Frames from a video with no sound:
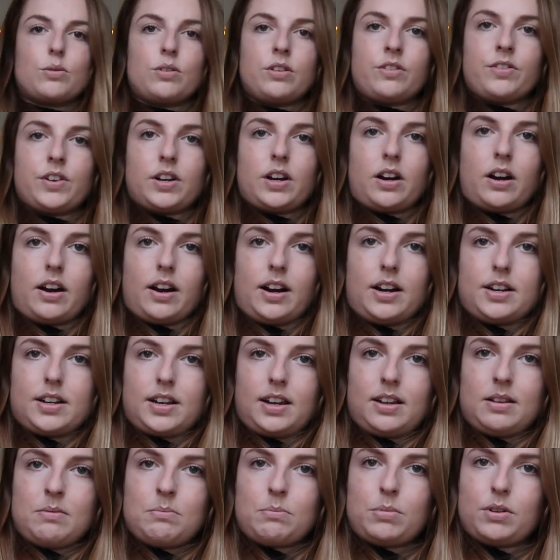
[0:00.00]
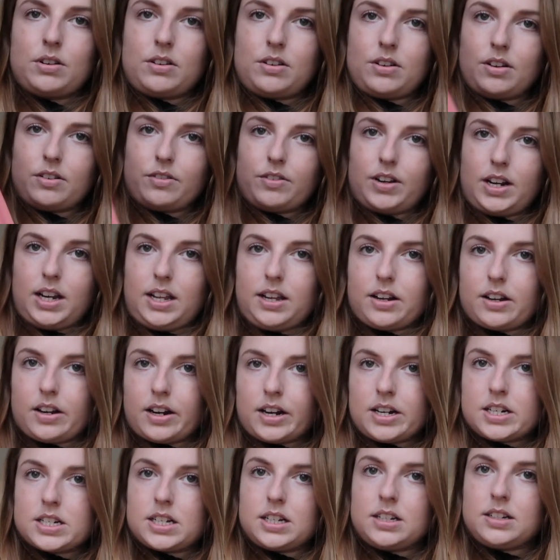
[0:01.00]
sort of a cardigan, but not really a
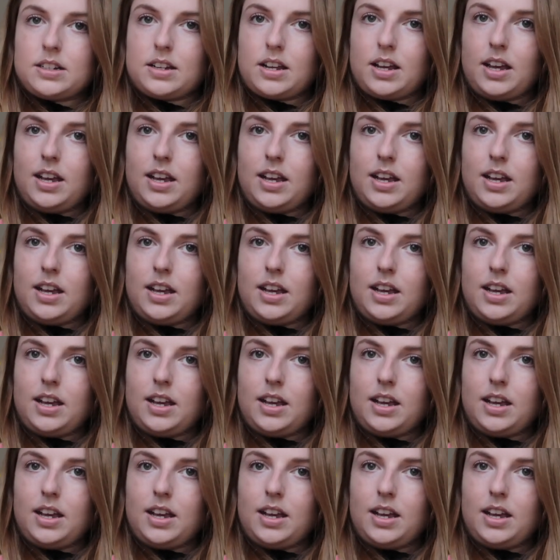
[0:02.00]
cardigan.